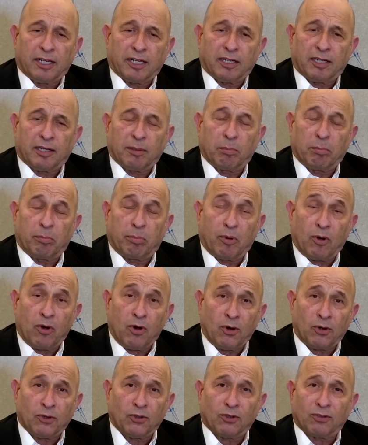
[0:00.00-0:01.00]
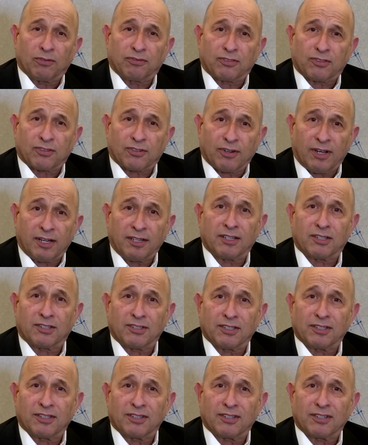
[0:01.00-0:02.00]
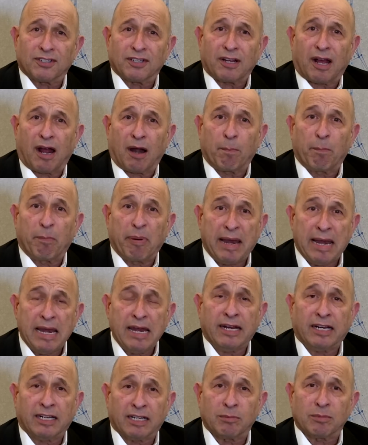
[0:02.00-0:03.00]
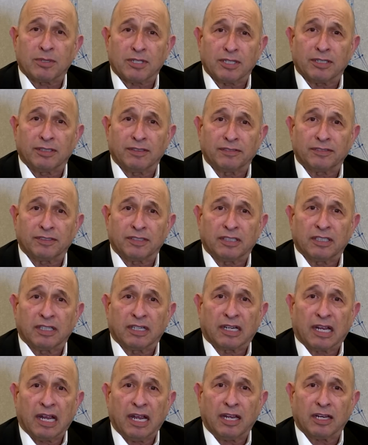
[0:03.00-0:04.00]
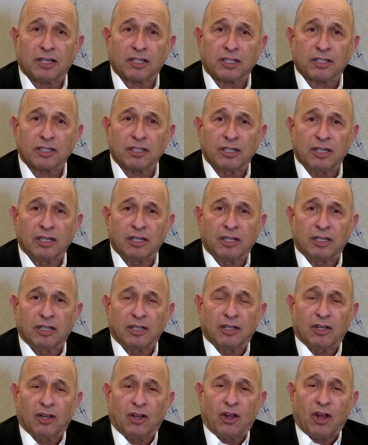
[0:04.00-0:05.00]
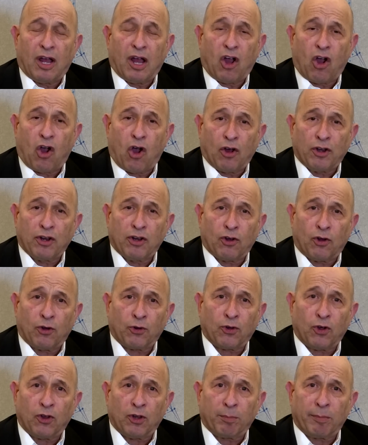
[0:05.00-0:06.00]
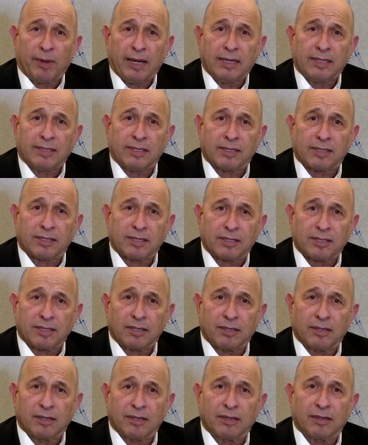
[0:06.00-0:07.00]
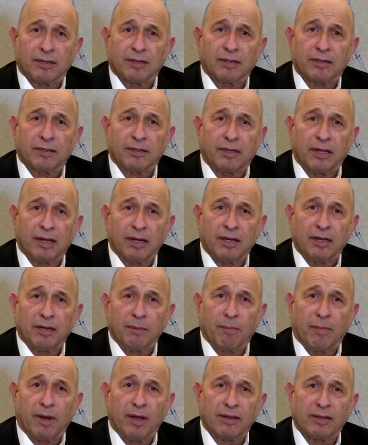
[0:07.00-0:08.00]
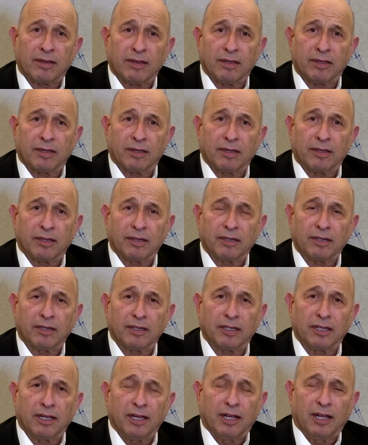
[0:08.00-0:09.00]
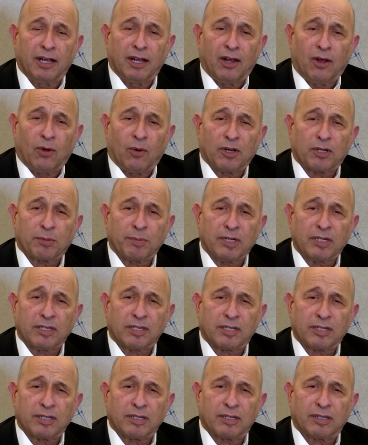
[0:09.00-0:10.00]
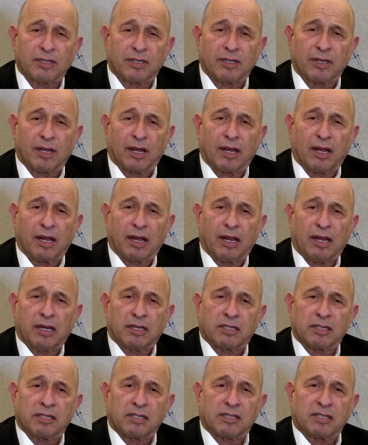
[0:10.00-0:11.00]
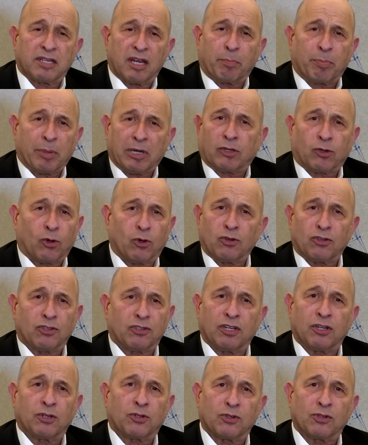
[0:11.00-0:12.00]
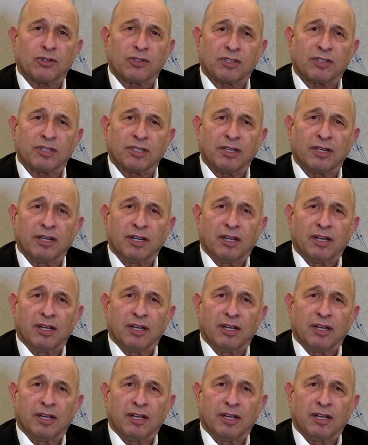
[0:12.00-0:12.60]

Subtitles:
The board of Stratasys are paying themselves cash on an ongoing basis, daily, monthly, yearly, which means it's a separate constituency,